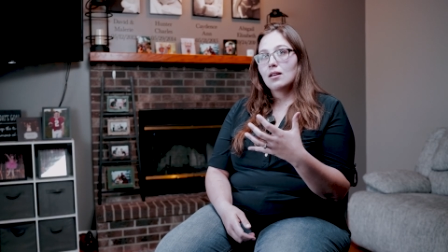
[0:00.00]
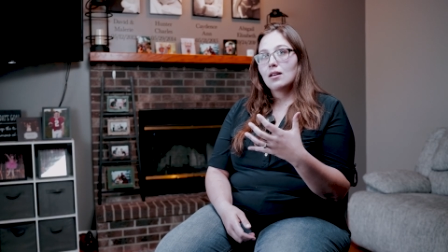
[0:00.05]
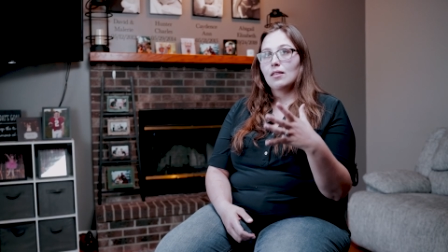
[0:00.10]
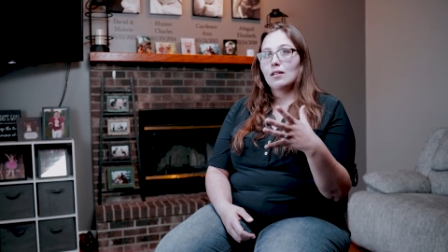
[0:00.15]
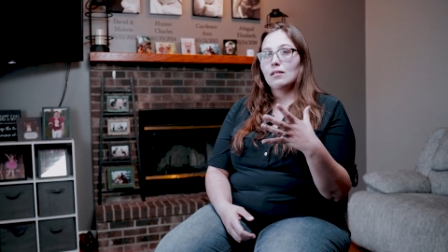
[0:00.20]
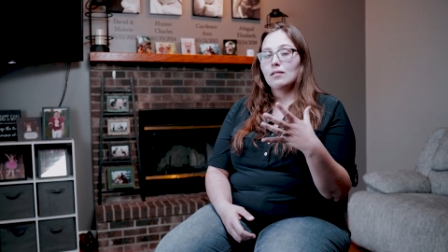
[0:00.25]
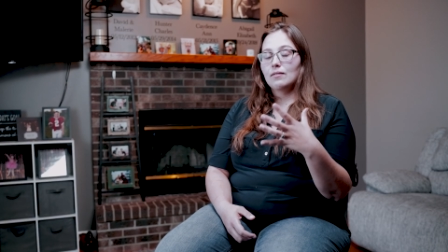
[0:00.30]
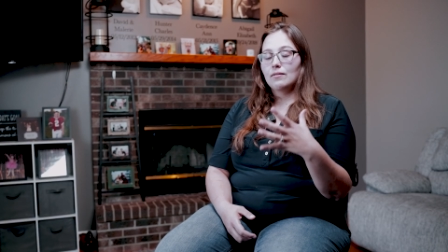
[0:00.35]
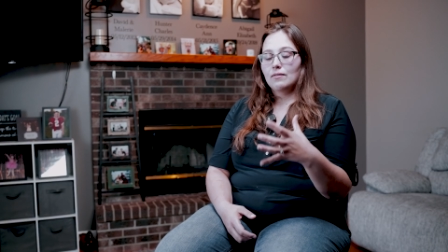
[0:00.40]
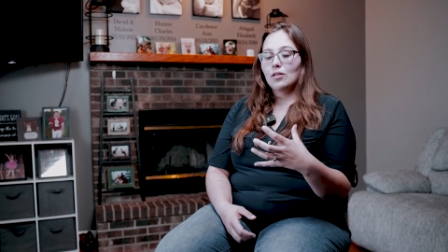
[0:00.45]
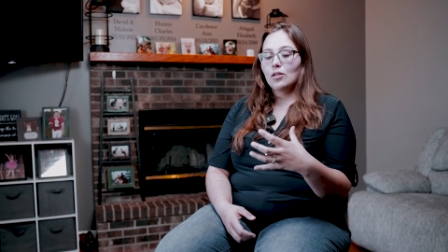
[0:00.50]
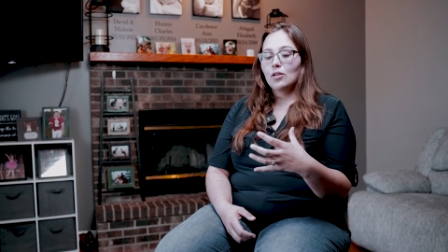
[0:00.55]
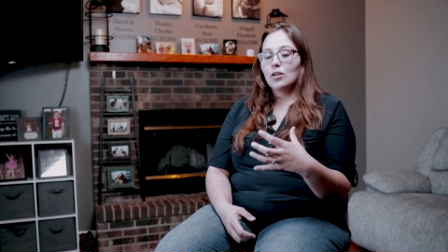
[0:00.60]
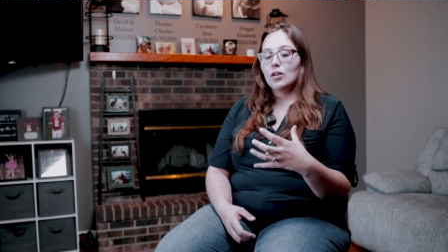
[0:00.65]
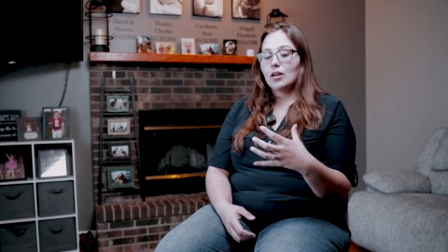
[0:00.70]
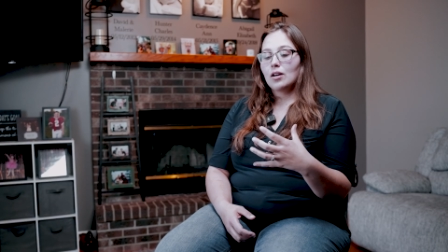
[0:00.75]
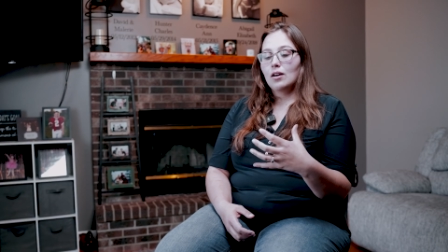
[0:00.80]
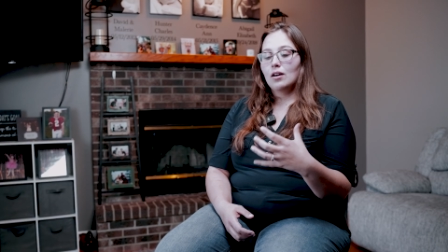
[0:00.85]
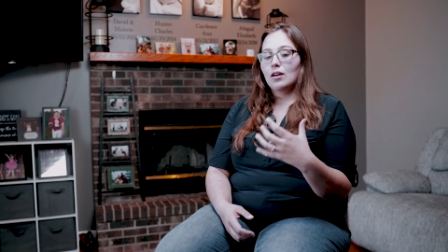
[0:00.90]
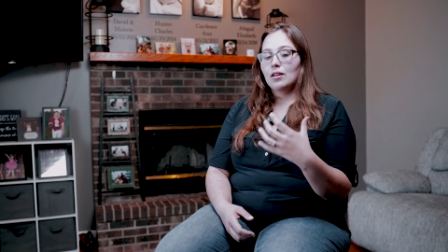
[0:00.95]
the
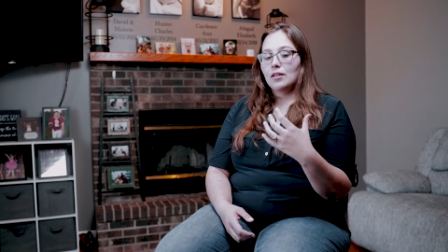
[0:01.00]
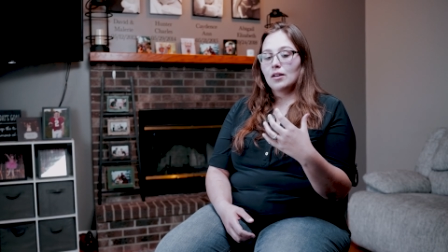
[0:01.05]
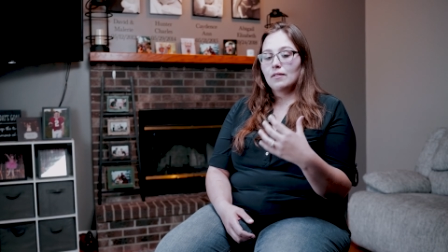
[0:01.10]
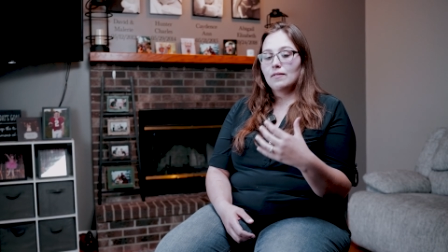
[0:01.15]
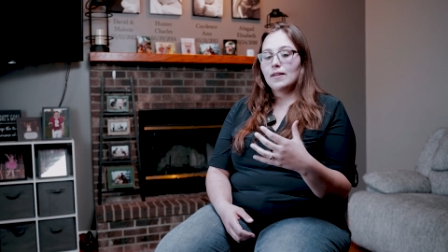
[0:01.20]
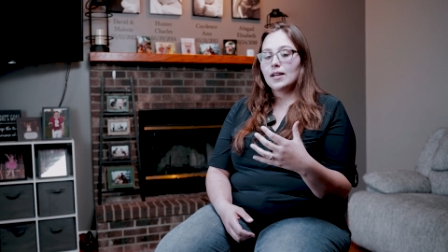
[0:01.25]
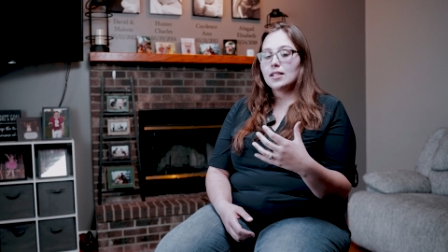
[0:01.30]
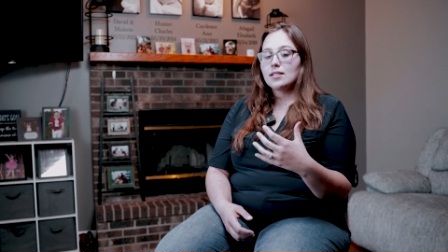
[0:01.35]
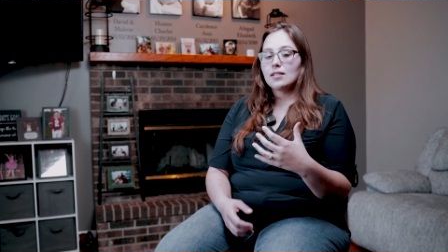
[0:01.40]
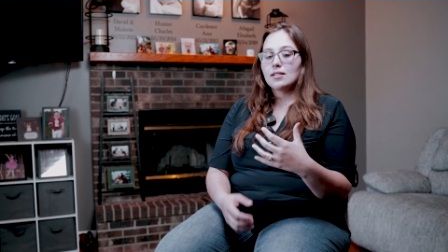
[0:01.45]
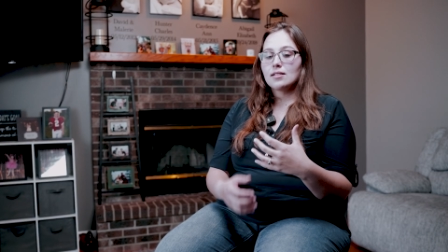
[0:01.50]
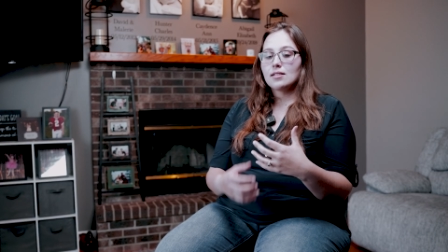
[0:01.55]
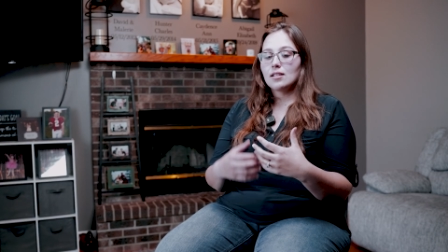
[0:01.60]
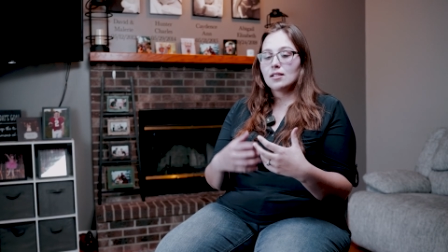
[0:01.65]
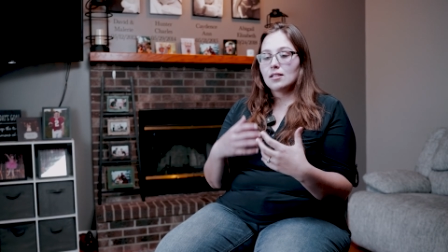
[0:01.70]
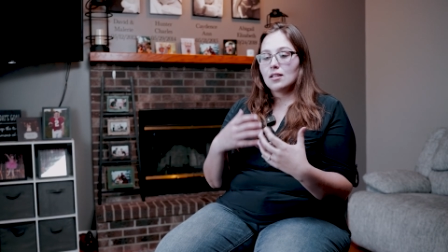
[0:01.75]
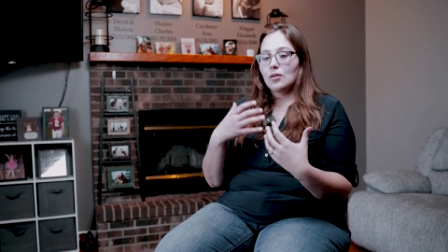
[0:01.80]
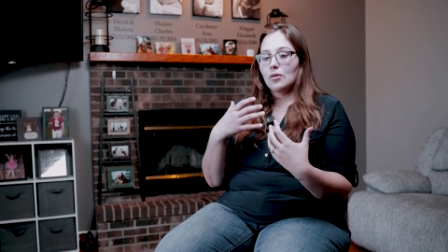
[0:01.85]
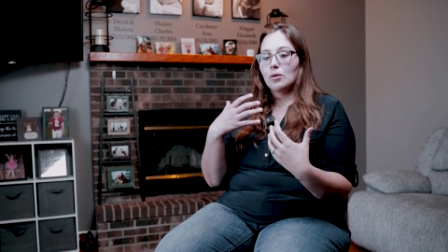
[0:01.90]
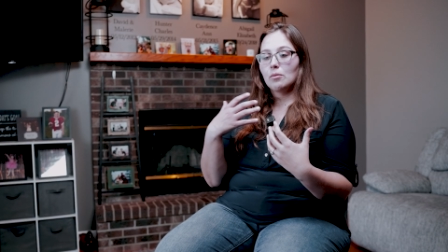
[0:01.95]
look on their faces
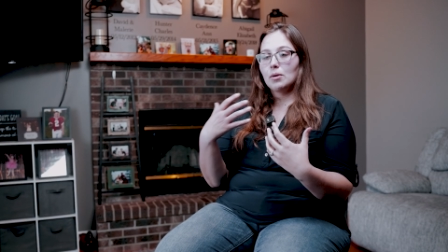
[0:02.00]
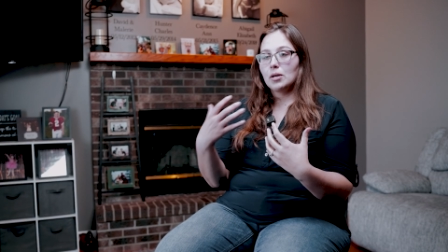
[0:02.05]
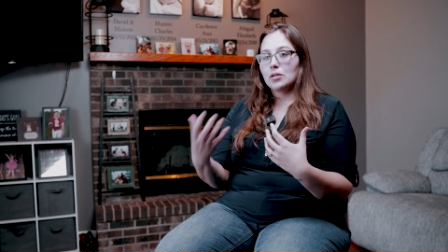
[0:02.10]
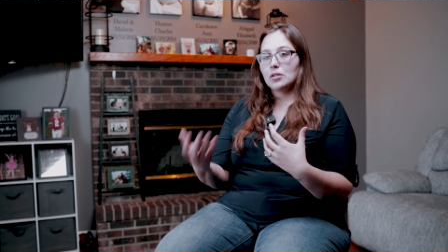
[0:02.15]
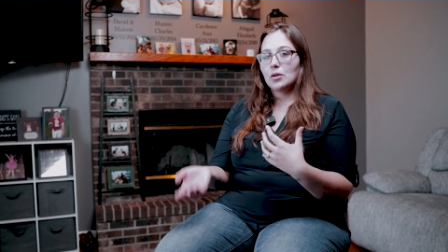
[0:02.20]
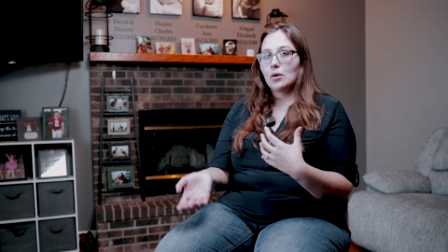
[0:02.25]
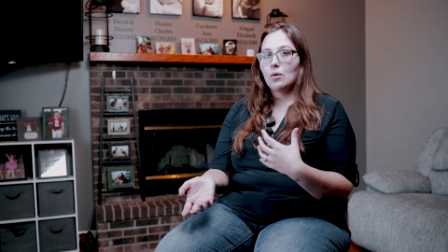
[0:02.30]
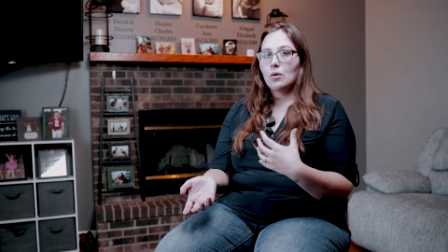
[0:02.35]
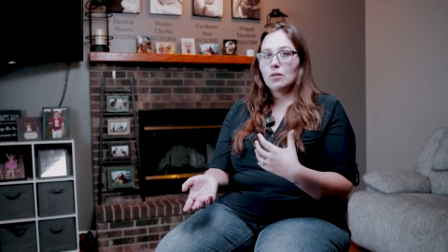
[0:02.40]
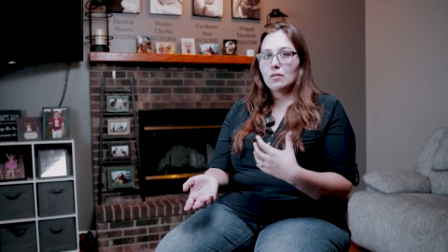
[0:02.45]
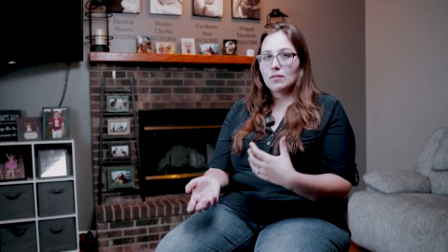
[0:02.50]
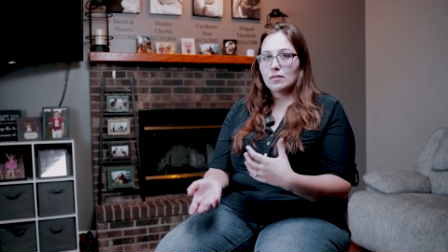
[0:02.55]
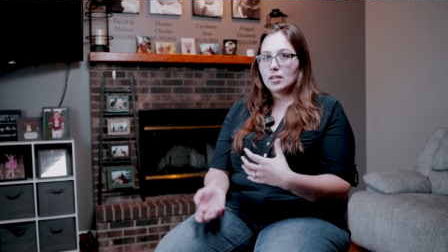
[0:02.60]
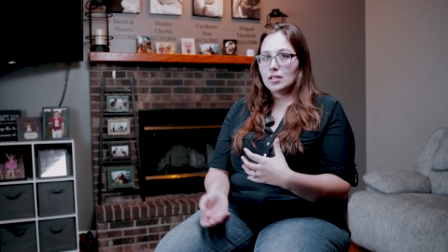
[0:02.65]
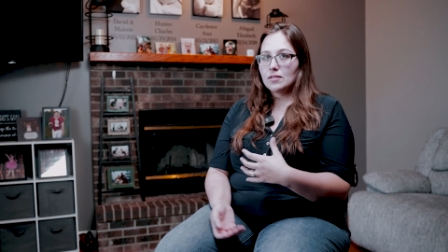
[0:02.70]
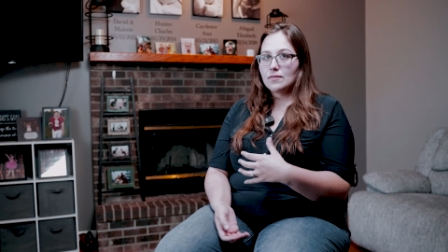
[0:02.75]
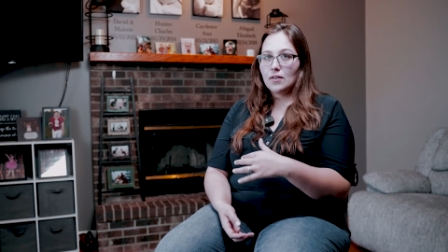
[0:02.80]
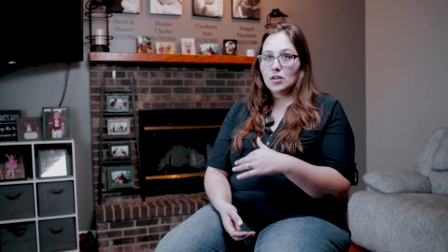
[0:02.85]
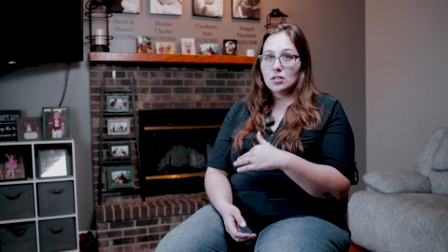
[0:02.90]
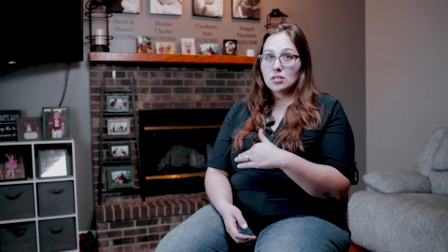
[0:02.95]
as they were about to go over
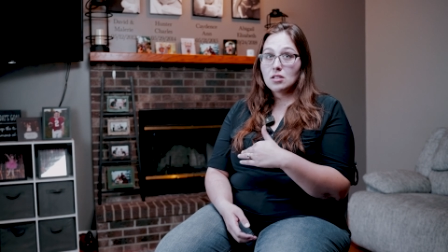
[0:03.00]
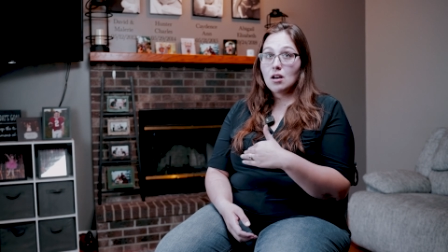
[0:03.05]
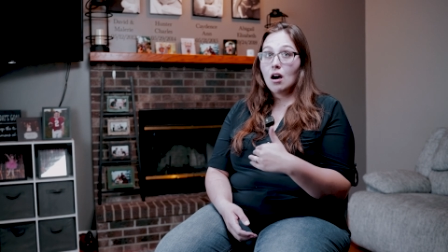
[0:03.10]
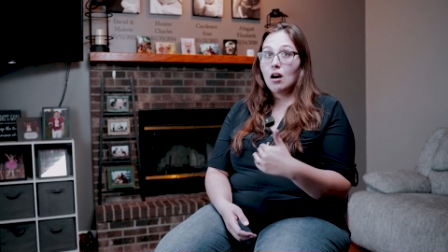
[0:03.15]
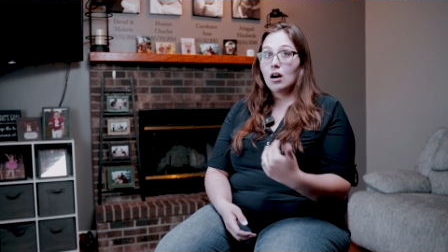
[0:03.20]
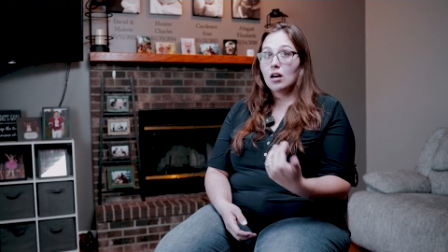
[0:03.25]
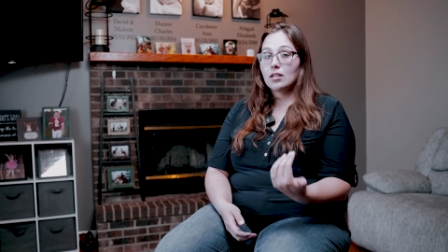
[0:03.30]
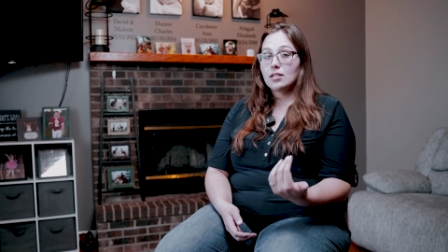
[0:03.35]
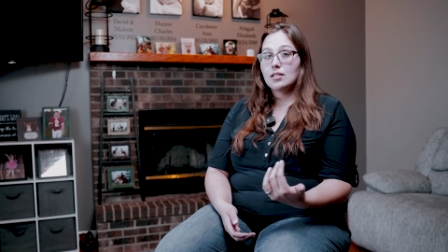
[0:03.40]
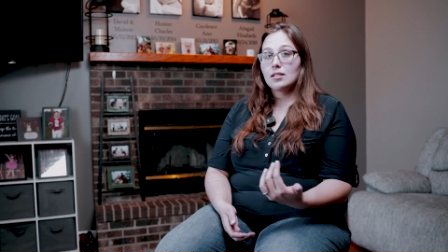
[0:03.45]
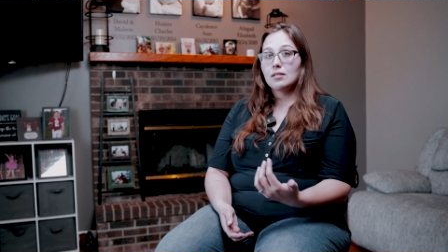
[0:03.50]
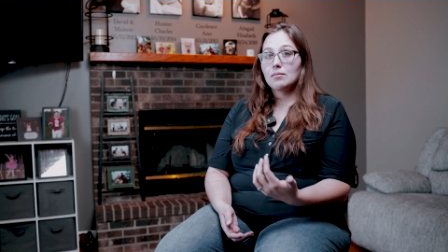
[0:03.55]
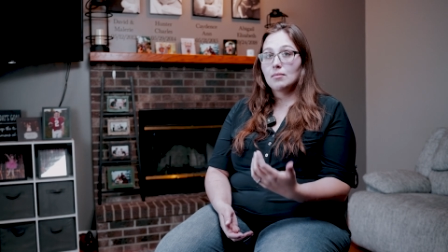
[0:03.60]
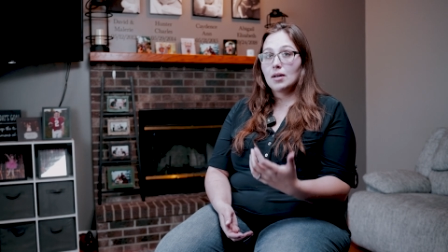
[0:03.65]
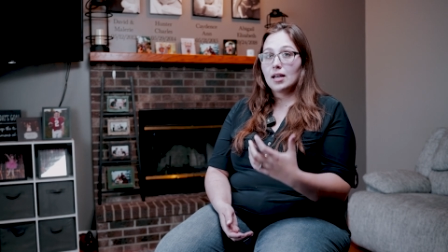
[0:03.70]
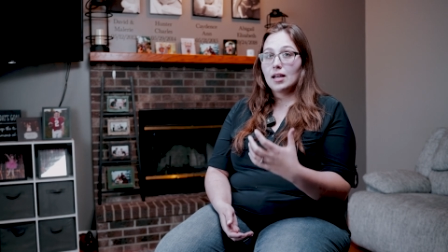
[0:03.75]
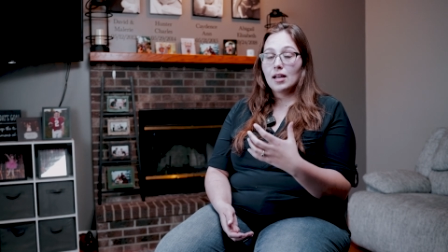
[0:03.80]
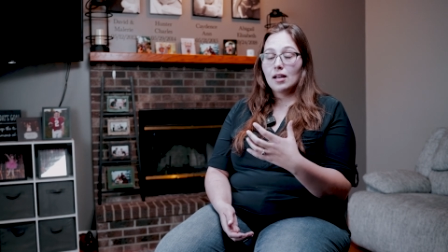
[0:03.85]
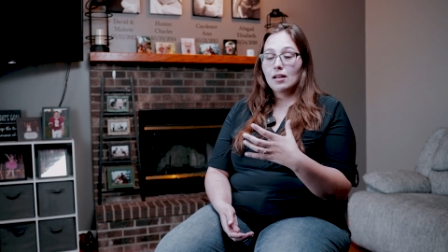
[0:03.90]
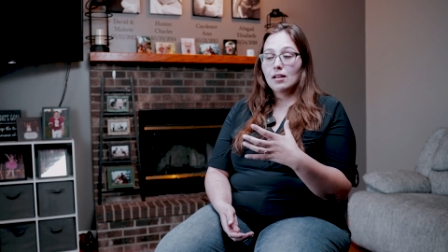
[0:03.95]
these falls haunted
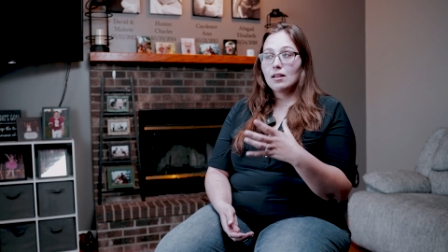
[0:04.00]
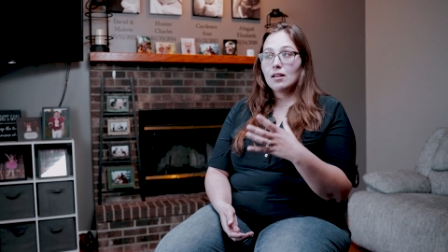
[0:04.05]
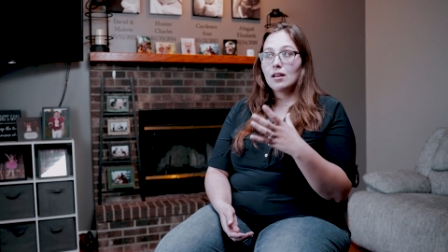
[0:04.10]
my